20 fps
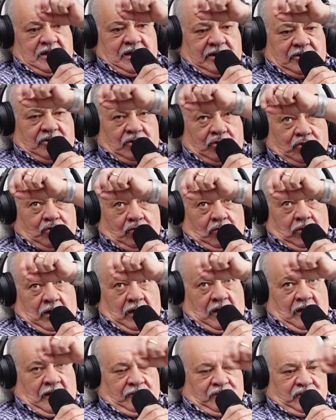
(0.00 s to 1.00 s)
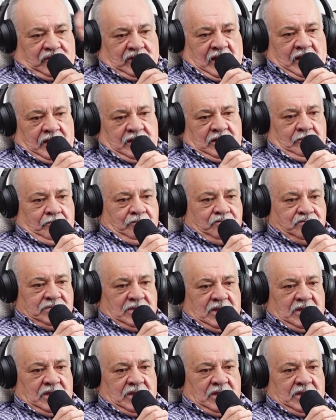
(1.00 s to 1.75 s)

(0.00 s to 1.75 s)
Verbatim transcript: And there's troughs on them